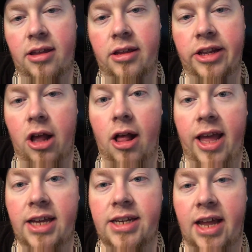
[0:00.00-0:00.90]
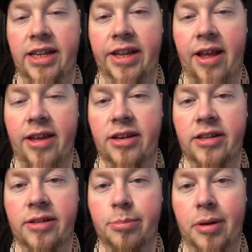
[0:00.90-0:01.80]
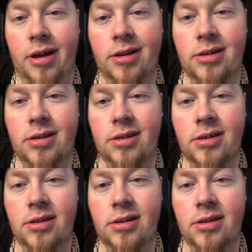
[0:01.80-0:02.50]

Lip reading: is all anti-science, but